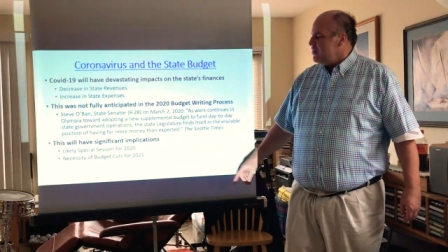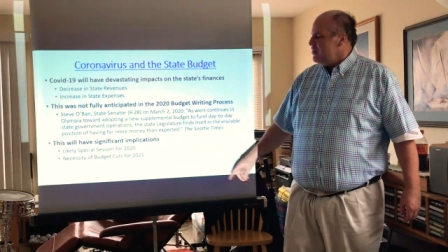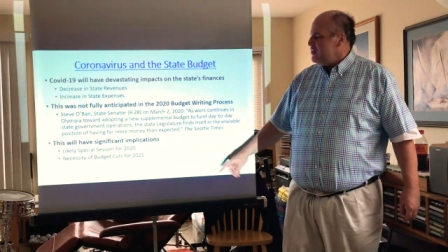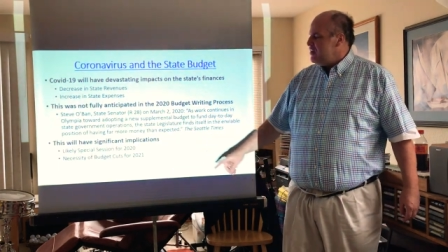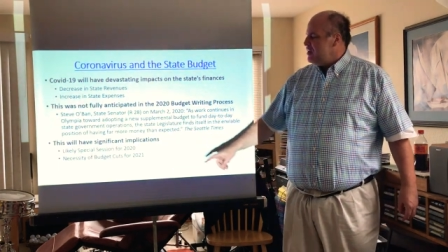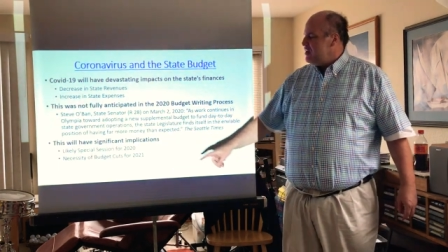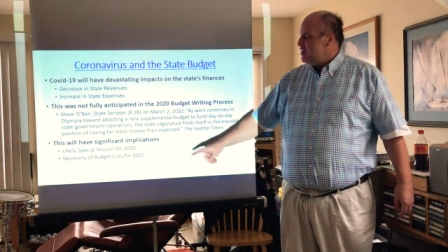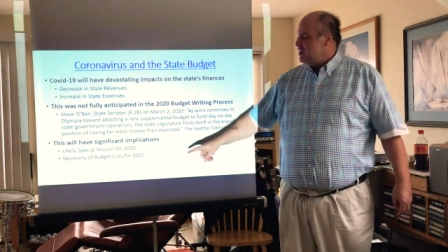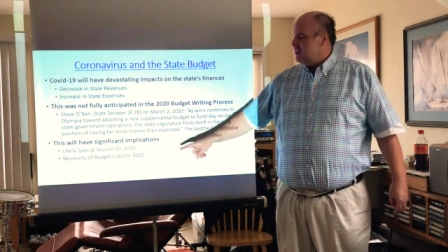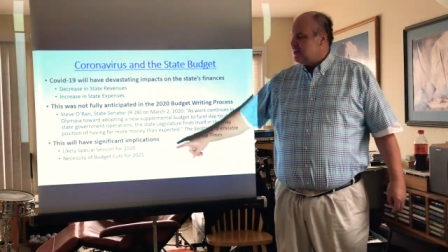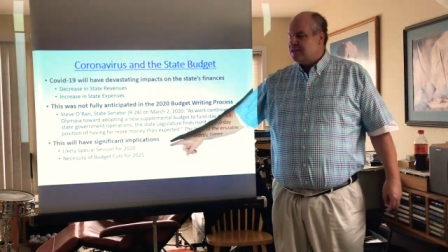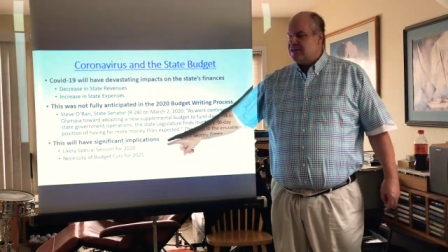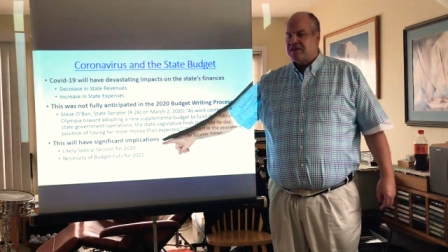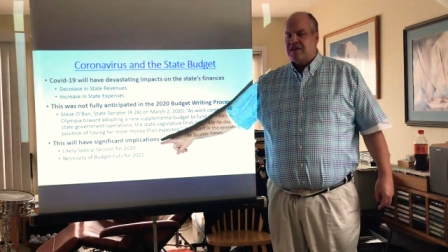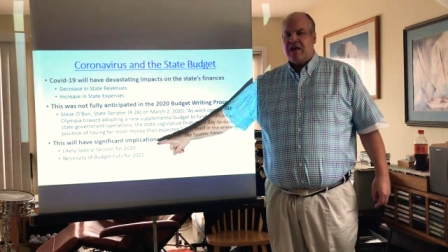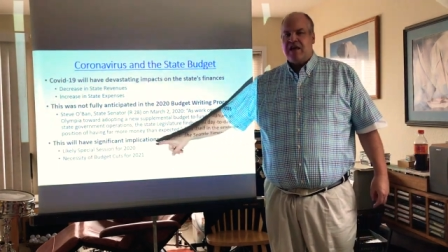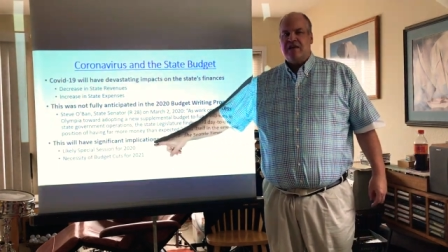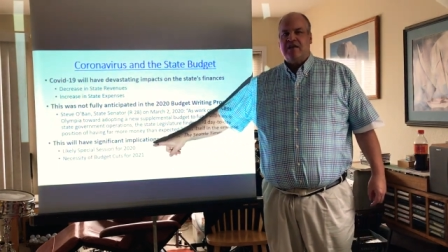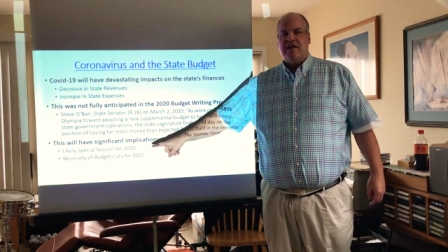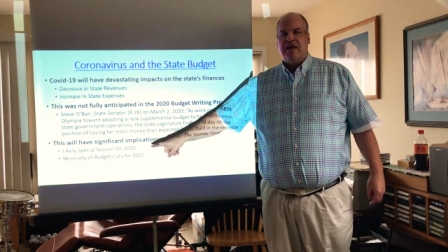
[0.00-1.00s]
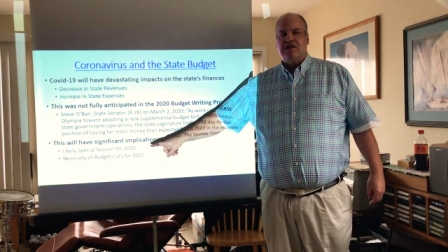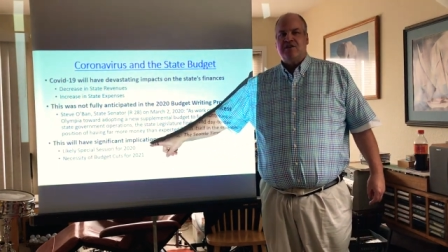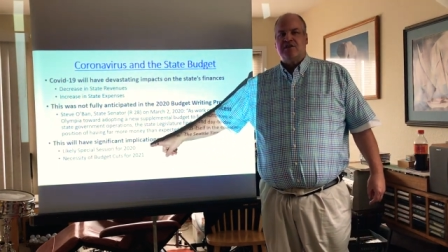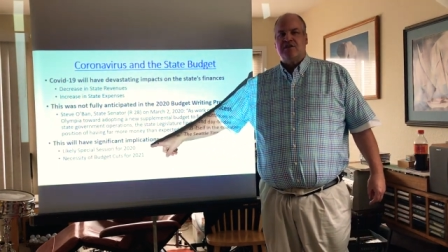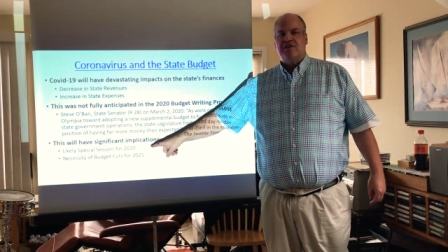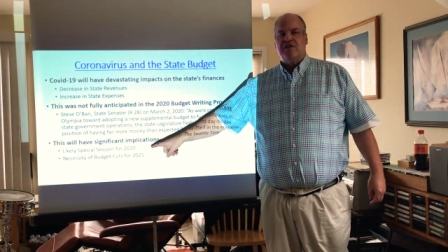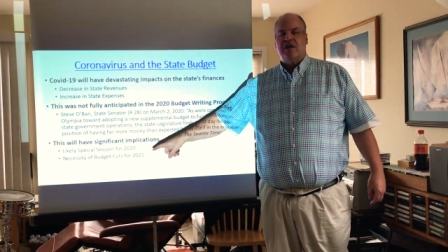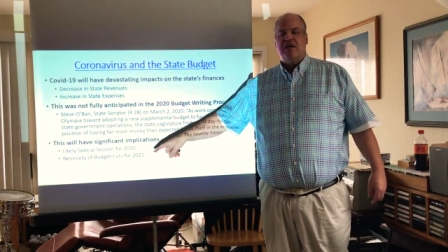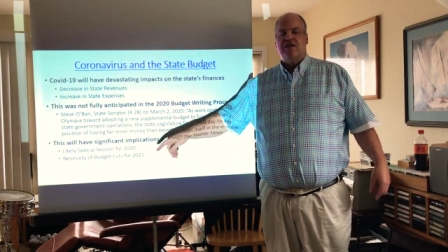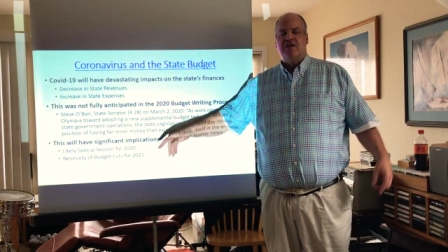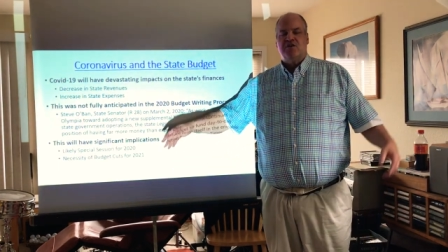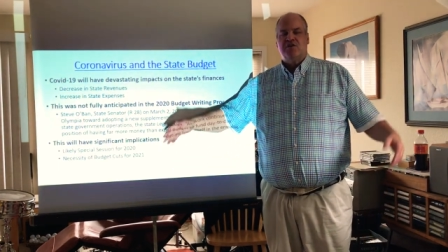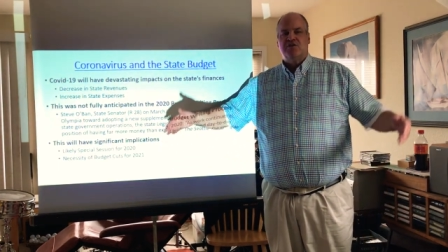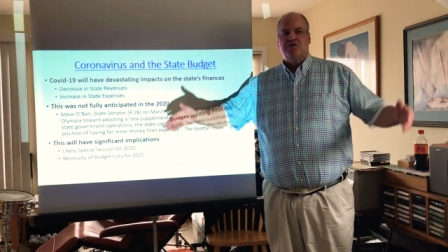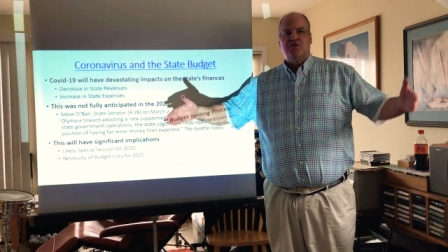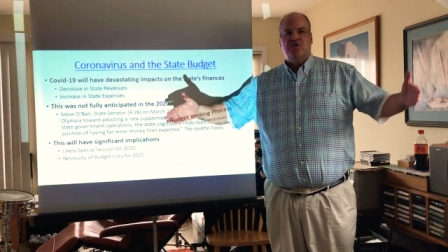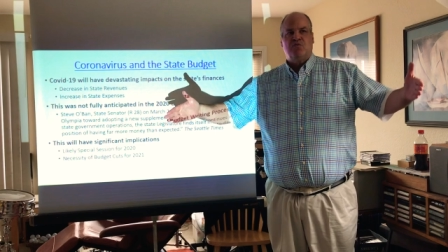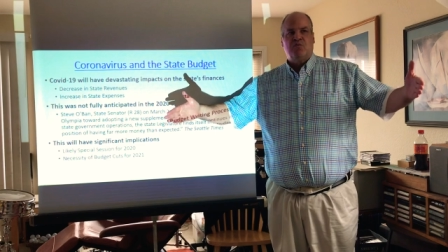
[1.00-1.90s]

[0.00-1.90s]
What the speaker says: The state legislators